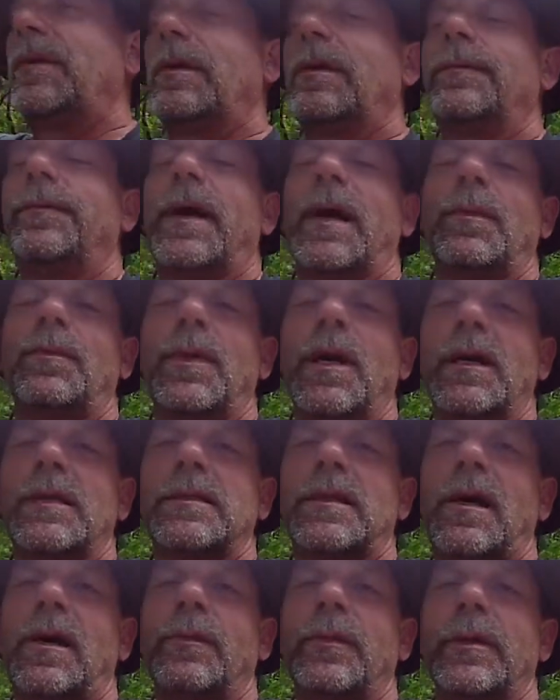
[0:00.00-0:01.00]

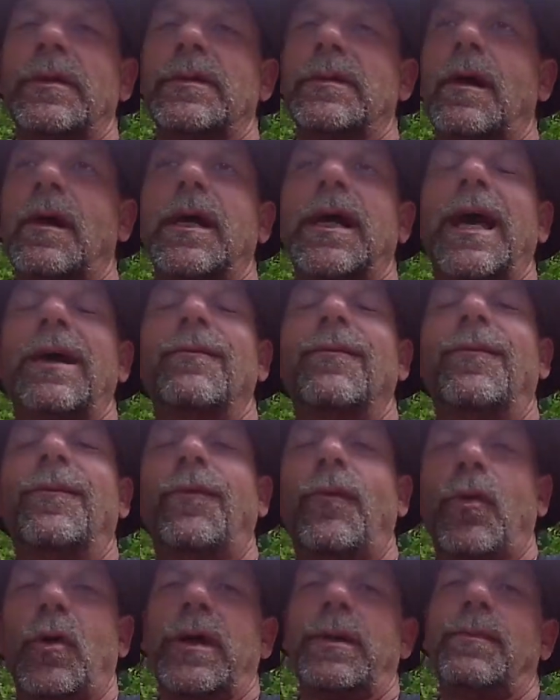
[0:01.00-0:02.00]
$35 on me, so I gave him
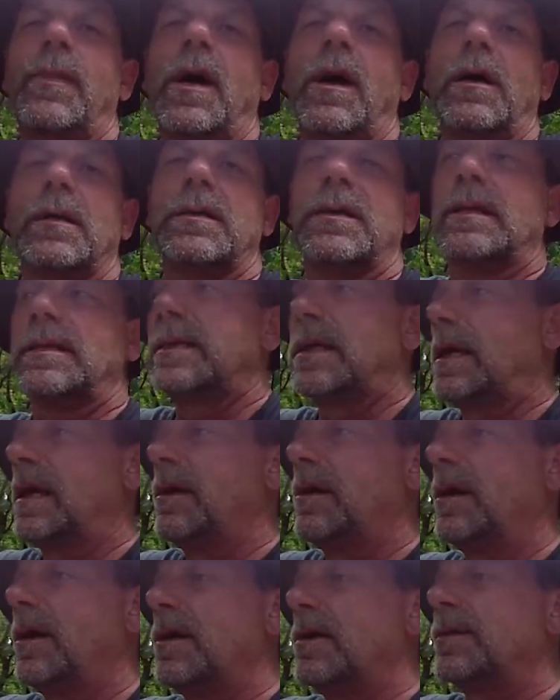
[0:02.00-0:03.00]
$40. I said,
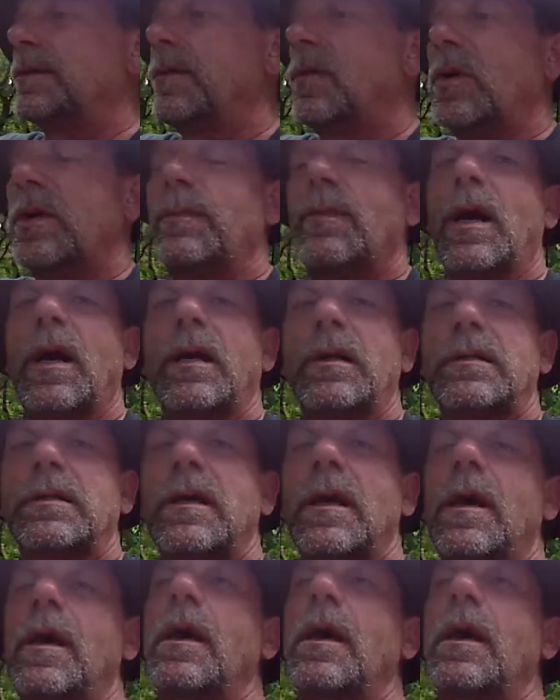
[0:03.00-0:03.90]
here's $40.